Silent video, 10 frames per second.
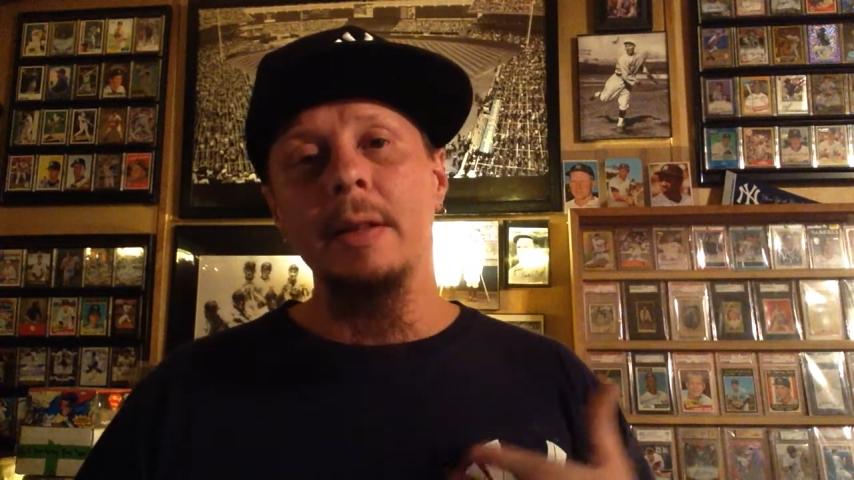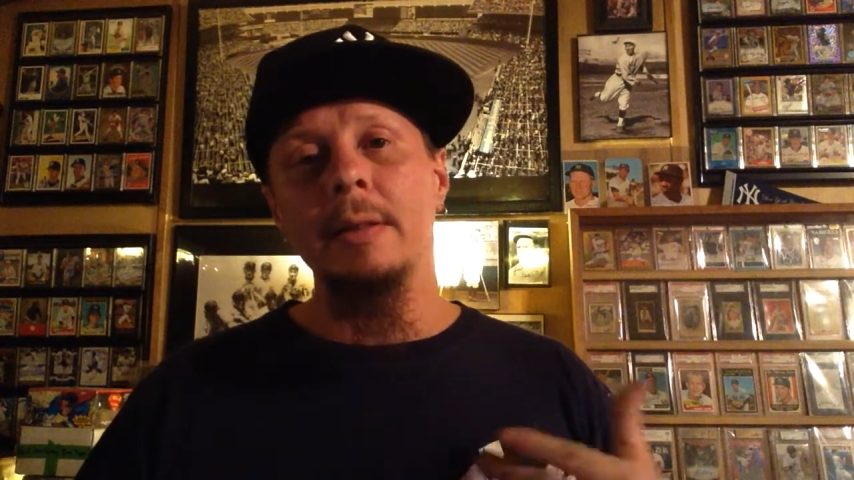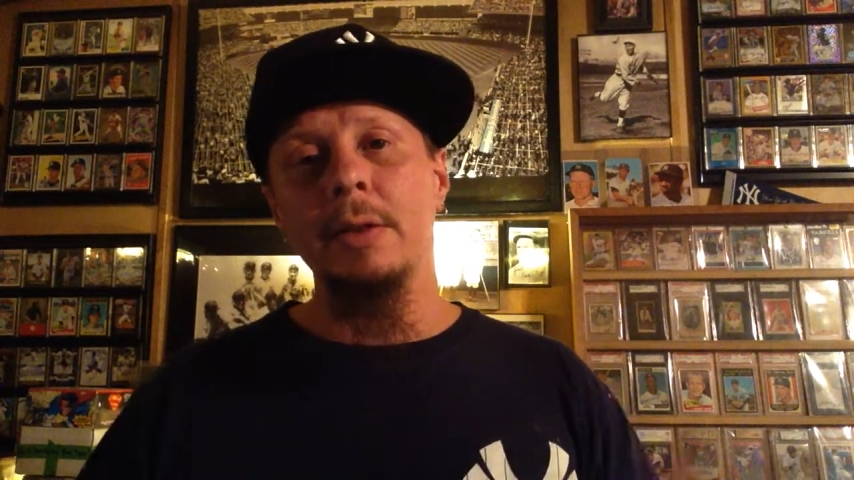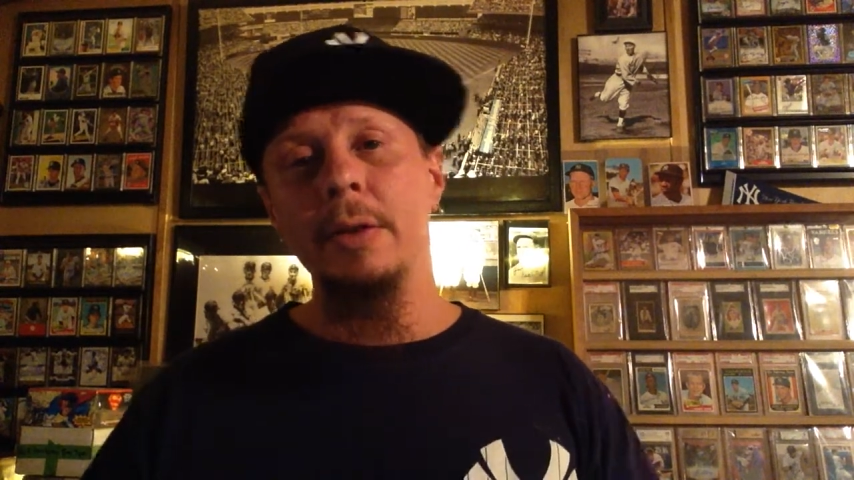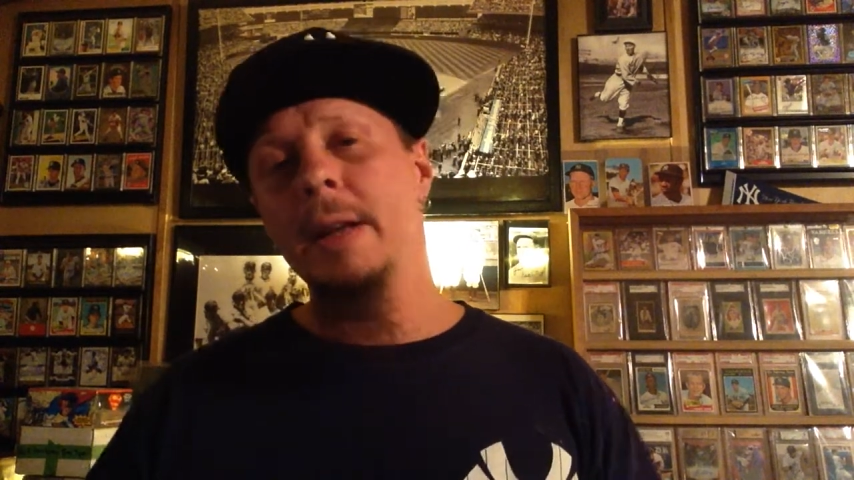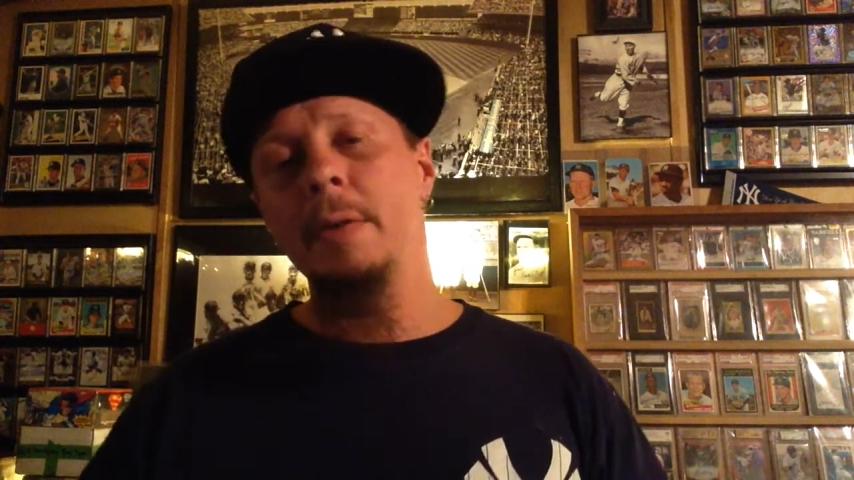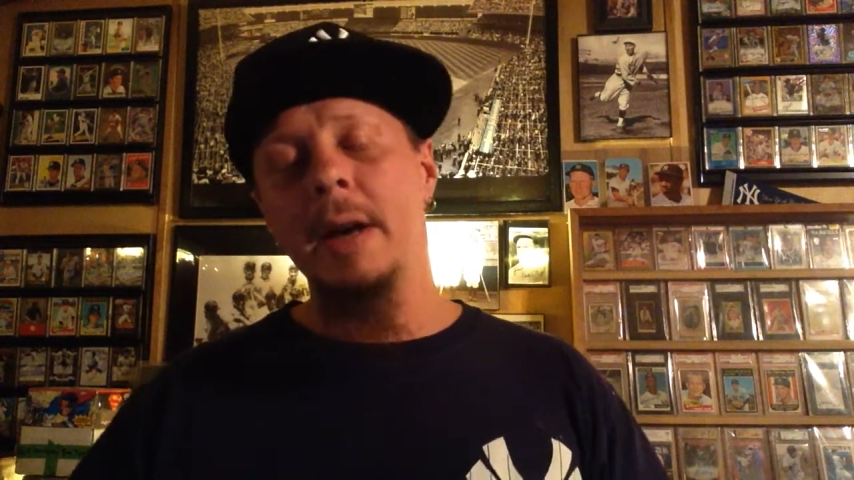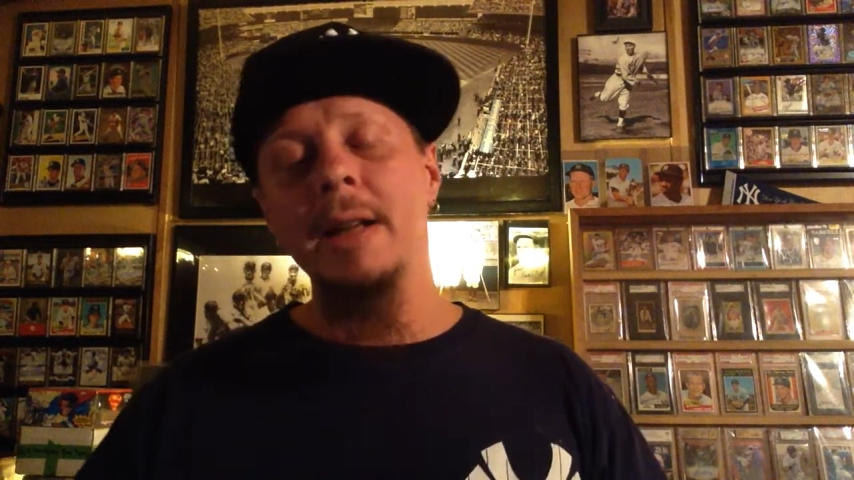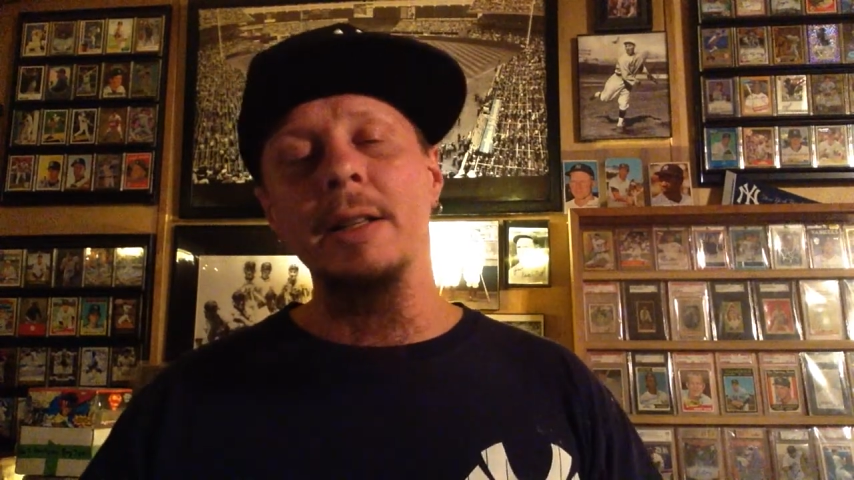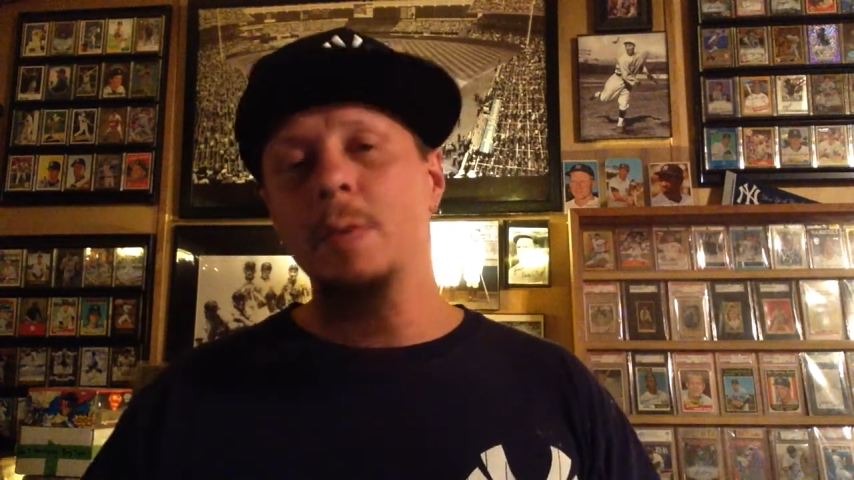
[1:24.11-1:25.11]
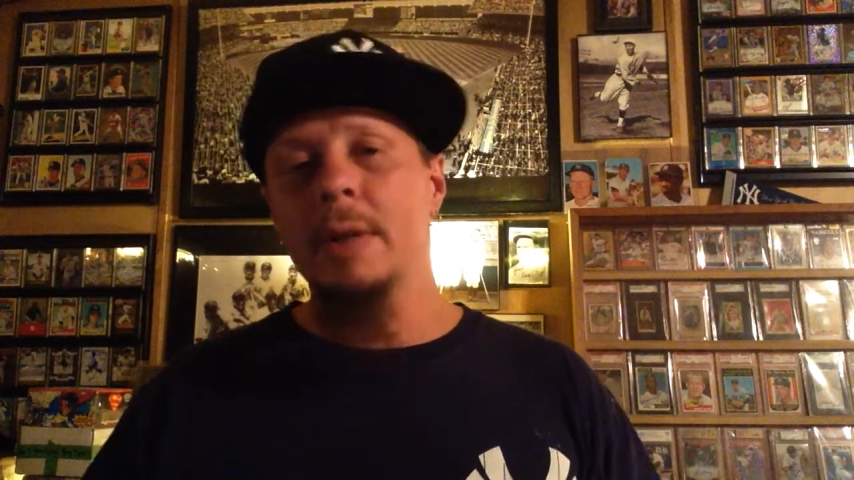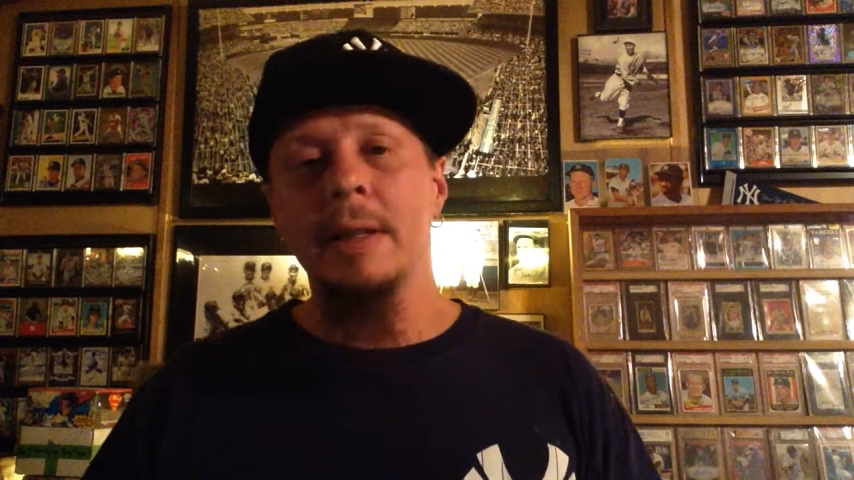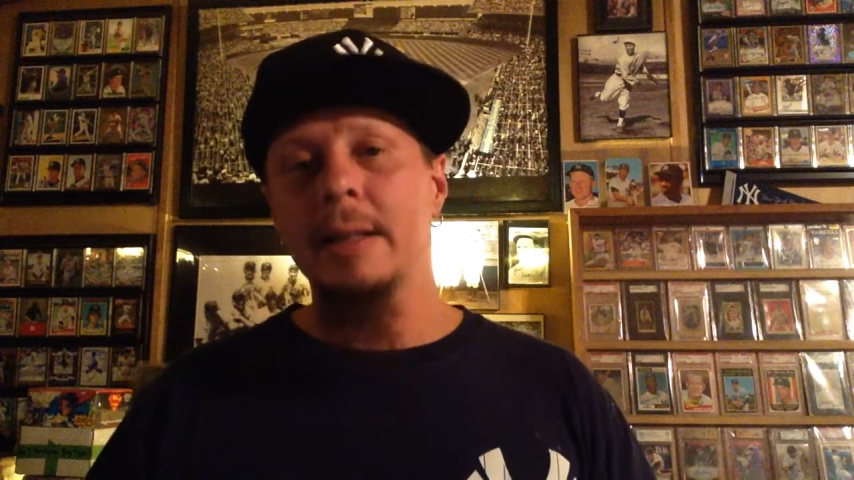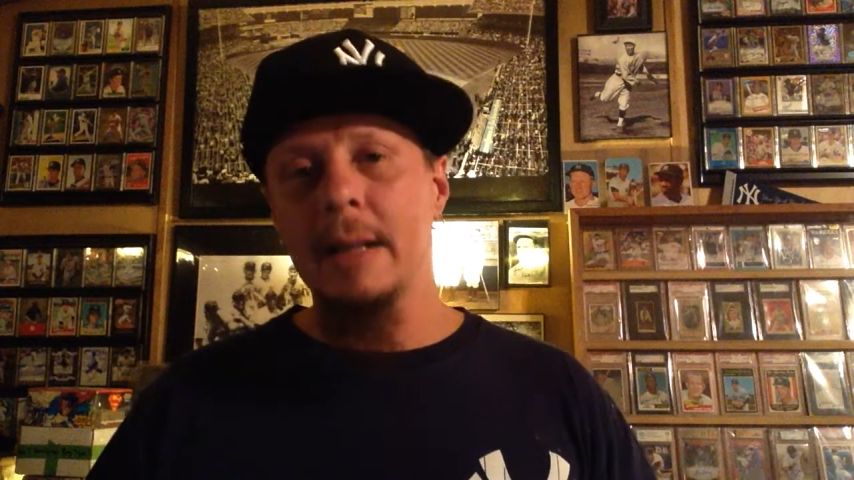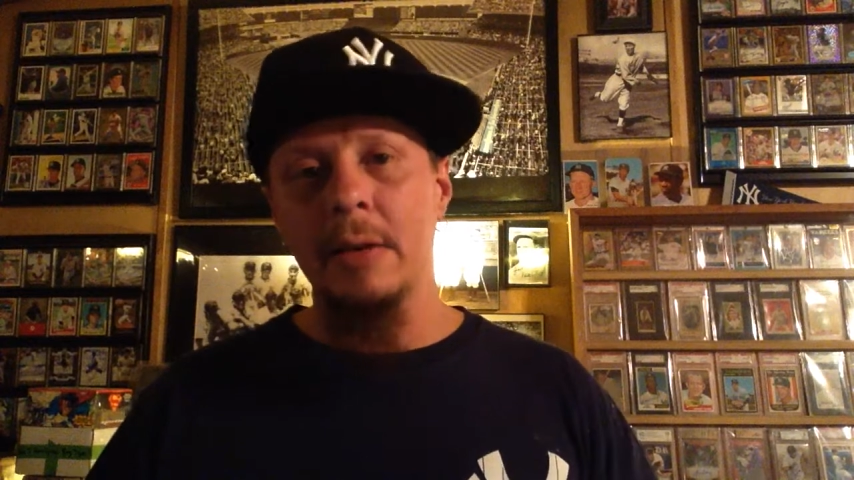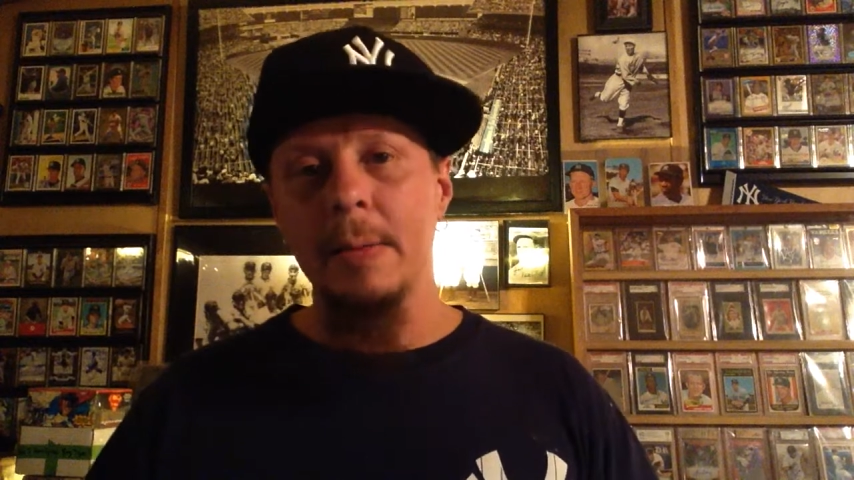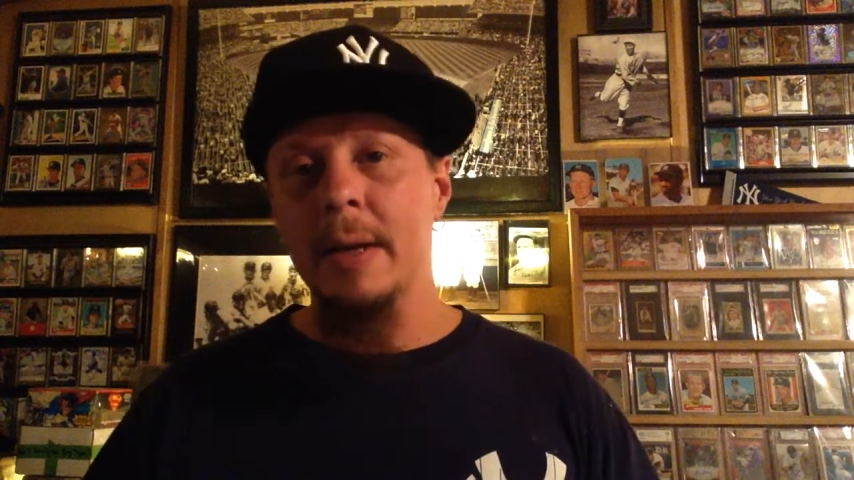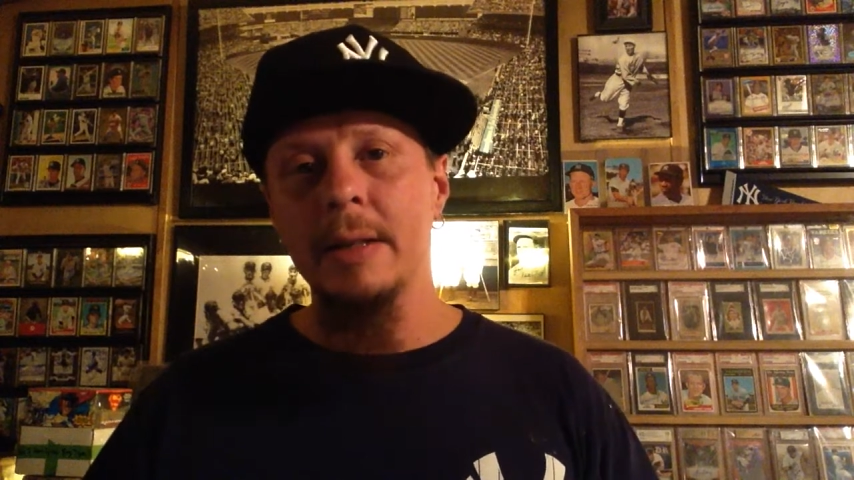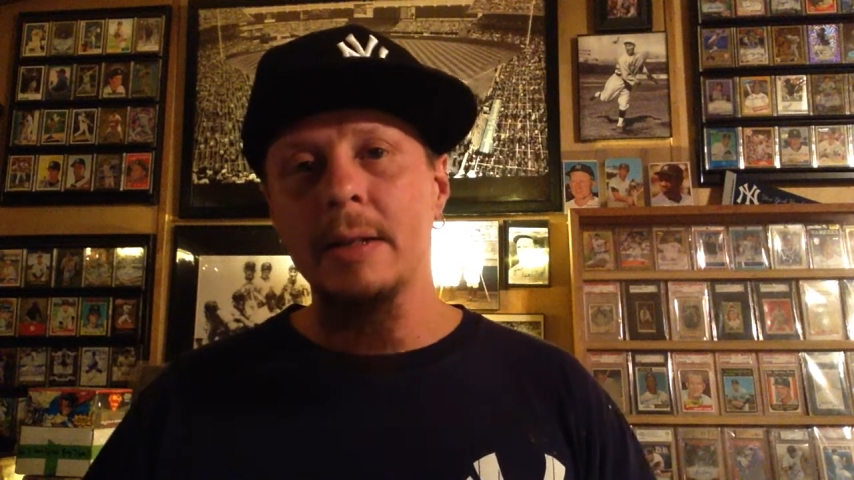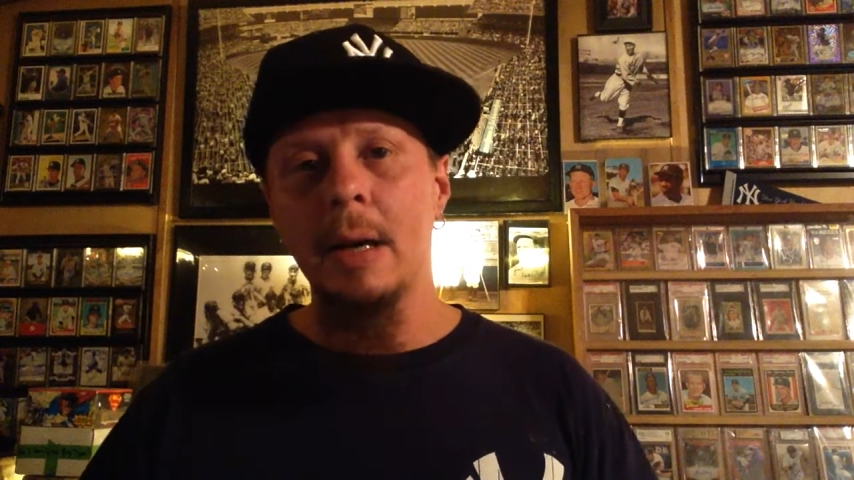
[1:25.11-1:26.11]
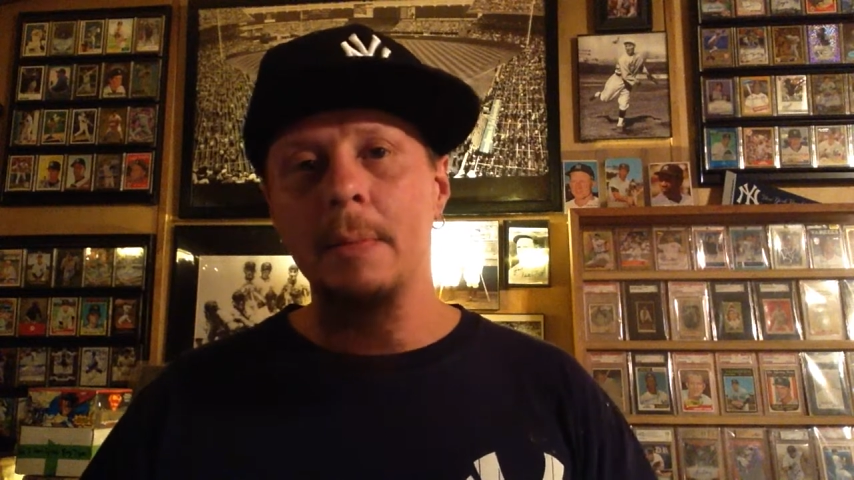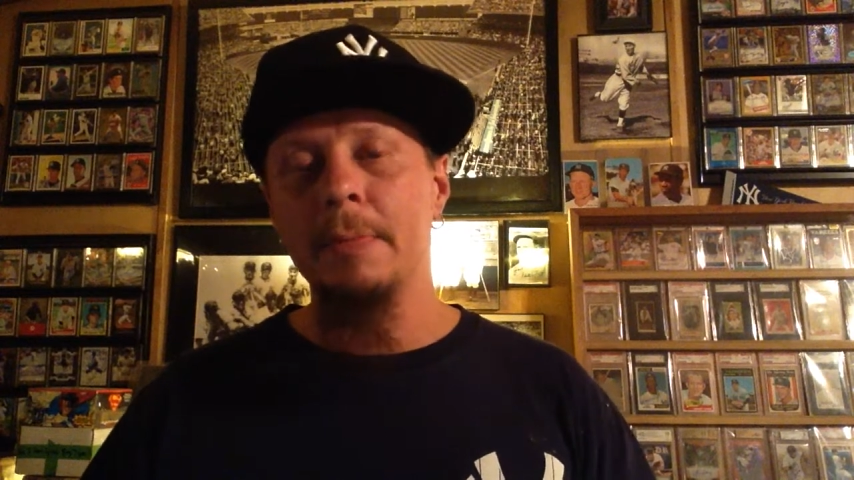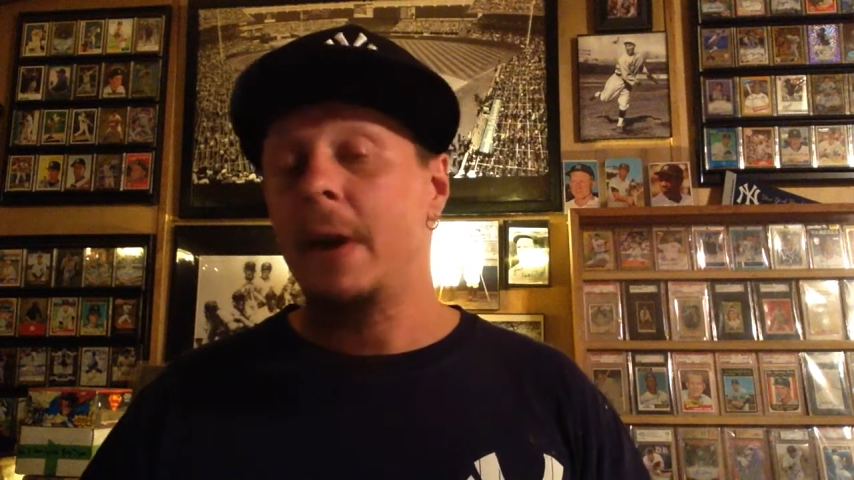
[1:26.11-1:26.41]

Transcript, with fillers: so anyway, I just wanted to see everybody's top